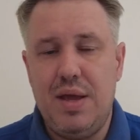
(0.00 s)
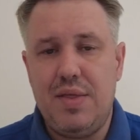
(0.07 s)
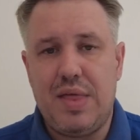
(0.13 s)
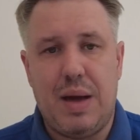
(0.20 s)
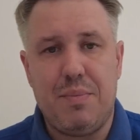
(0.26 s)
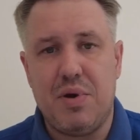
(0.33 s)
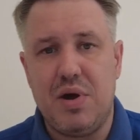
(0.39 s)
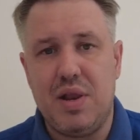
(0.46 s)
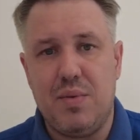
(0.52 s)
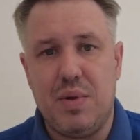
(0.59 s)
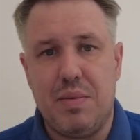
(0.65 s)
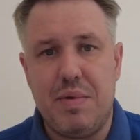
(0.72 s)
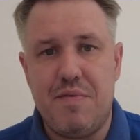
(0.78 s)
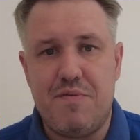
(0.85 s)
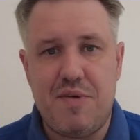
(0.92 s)
that boiler will
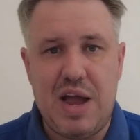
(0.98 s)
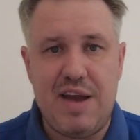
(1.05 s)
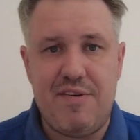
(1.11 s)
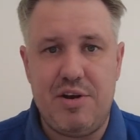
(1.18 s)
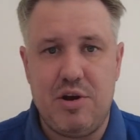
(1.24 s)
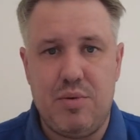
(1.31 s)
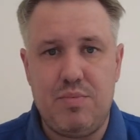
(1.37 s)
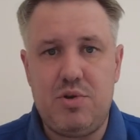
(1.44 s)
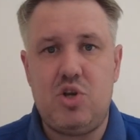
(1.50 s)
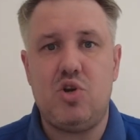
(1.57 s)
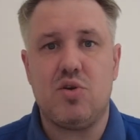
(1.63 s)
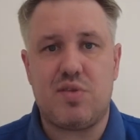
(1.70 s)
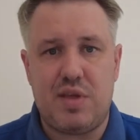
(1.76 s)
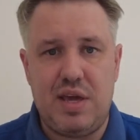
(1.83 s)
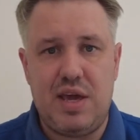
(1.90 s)
have been firing up
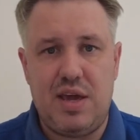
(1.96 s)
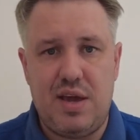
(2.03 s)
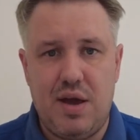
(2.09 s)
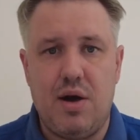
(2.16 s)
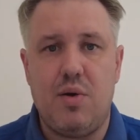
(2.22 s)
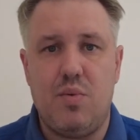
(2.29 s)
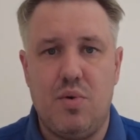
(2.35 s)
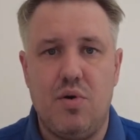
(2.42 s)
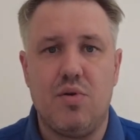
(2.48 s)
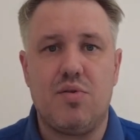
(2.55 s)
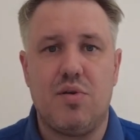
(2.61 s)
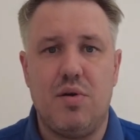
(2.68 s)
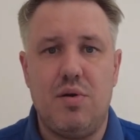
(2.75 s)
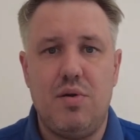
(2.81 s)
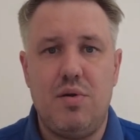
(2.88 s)
just to heat hot
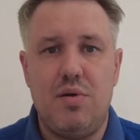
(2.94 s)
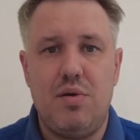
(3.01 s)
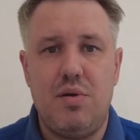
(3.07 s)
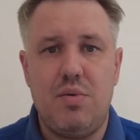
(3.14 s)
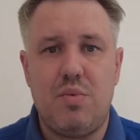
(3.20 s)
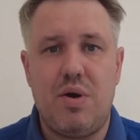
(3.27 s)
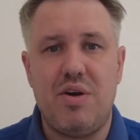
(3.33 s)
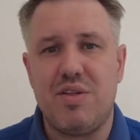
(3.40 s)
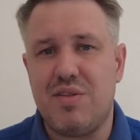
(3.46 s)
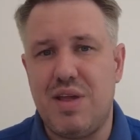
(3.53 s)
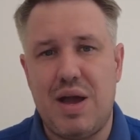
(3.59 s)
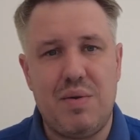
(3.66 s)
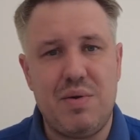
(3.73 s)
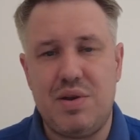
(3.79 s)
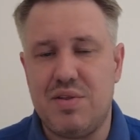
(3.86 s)
water, whereas
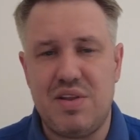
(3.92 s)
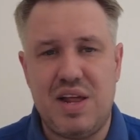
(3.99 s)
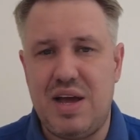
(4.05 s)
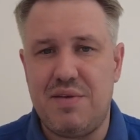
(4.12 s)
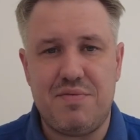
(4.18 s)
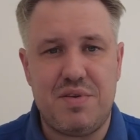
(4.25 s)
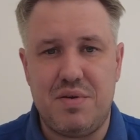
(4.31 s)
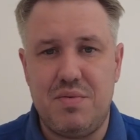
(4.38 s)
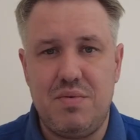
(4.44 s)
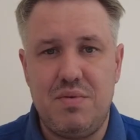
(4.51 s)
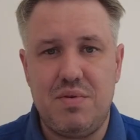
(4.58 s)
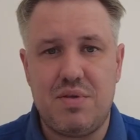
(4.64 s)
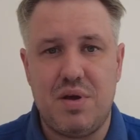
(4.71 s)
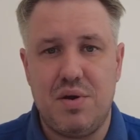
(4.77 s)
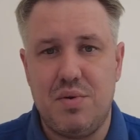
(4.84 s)
now he doesn't have to.
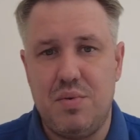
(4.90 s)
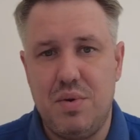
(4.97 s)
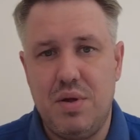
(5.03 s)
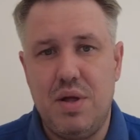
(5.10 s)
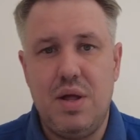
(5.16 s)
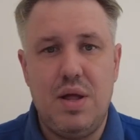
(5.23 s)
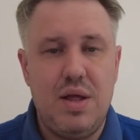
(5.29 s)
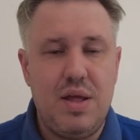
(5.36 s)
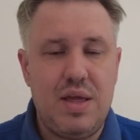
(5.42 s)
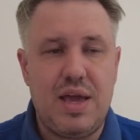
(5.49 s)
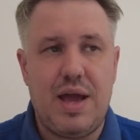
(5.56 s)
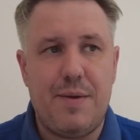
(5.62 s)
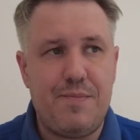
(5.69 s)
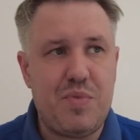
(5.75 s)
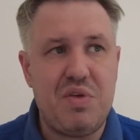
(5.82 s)
So
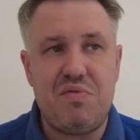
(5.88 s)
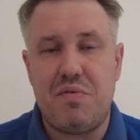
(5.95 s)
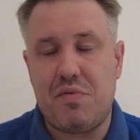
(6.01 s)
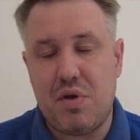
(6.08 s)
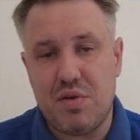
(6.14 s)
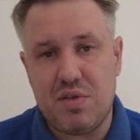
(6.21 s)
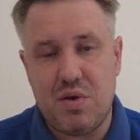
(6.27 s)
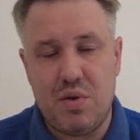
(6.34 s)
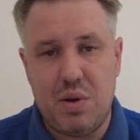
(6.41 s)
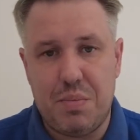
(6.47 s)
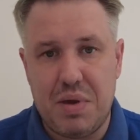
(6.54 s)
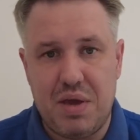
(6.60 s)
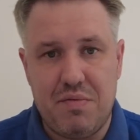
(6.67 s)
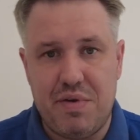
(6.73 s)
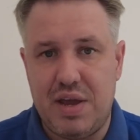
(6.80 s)
yeah, if you've got solar
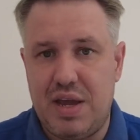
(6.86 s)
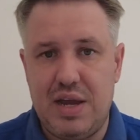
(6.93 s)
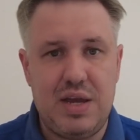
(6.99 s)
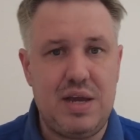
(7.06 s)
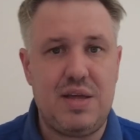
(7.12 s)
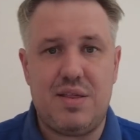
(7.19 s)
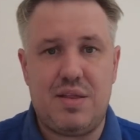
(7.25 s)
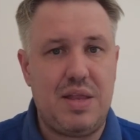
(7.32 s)
PV, it's